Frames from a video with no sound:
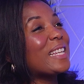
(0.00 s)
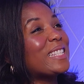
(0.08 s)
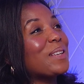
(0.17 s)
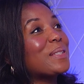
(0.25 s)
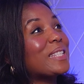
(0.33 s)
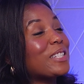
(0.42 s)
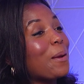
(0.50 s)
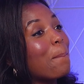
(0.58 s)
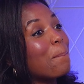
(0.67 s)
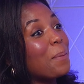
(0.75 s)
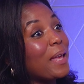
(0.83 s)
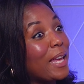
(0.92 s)
just, it was such
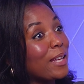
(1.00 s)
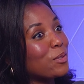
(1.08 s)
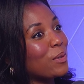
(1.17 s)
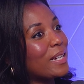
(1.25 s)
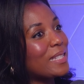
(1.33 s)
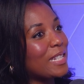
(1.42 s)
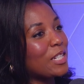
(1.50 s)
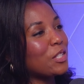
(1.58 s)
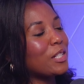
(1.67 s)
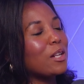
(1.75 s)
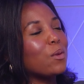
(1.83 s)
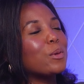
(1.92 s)
a big
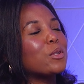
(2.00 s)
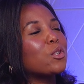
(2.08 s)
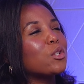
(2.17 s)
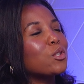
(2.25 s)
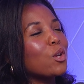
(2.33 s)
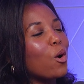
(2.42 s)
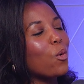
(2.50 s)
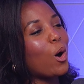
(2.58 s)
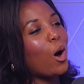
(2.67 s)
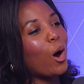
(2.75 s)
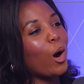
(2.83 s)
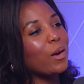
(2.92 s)
transition, and it was so
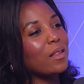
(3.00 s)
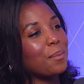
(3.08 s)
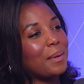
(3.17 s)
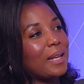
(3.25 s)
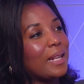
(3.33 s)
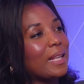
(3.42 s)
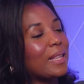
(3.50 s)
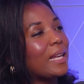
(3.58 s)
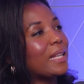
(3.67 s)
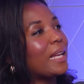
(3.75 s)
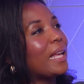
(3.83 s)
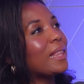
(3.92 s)
hard in the beginning.
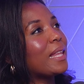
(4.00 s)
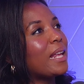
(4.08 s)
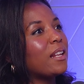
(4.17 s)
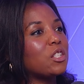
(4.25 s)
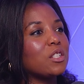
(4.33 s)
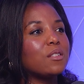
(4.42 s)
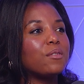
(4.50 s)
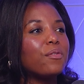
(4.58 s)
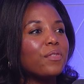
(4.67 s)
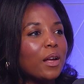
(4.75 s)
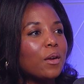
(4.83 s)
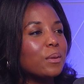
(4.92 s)
Like Atlanta just
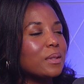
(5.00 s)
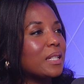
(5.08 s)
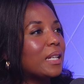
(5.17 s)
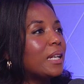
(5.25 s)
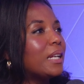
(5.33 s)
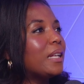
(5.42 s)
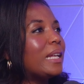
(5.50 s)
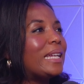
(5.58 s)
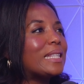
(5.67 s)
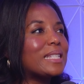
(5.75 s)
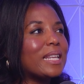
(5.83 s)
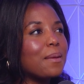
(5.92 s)
felt
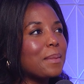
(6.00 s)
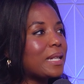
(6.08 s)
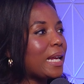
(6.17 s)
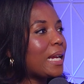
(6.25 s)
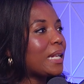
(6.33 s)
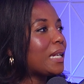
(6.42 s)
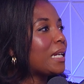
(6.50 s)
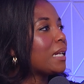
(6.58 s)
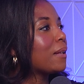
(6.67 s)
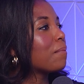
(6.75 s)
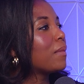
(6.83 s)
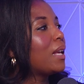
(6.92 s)

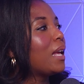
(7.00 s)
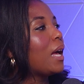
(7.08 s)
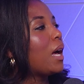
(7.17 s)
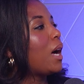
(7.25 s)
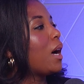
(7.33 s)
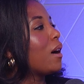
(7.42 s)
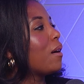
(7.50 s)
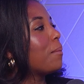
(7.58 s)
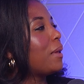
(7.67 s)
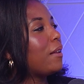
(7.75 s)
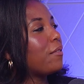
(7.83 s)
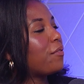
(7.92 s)
intimidating
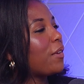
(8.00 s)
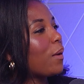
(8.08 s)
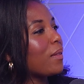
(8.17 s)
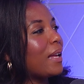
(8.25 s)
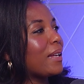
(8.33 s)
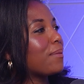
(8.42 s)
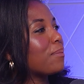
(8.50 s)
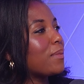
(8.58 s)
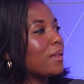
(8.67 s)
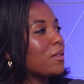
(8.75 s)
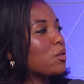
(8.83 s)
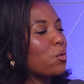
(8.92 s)
um, it felt like
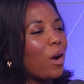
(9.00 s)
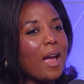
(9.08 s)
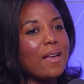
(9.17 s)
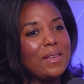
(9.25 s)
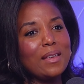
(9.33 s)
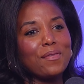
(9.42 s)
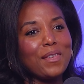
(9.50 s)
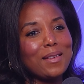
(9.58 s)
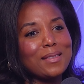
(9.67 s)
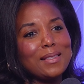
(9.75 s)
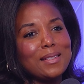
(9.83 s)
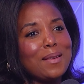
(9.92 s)
the driving
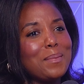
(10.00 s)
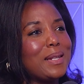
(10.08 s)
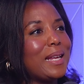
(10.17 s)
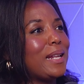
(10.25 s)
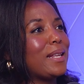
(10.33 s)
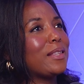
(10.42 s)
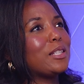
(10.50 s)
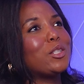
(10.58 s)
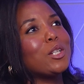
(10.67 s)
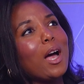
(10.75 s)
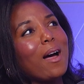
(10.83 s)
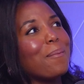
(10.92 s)
felt intimidating, the
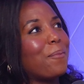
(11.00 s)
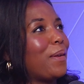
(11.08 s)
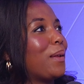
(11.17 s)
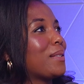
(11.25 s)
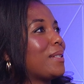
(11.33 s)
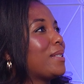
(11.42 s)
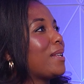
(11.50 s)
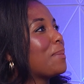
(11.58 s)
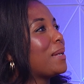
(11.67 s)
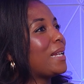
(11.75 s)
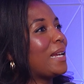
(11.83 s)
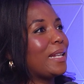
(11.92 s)
job felt
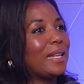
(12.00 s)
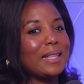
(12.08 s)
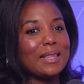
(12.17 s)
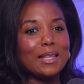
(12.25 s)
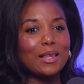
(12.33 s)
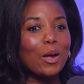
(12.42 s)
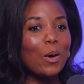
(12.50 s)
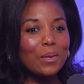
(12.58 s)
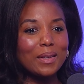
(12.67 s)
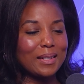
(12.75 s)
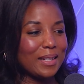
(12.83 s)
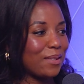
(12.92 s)
intimidating, the
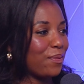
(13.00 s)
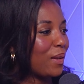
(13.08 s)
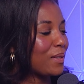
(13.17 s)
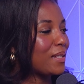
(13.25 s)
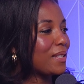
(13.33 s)
loneliness felt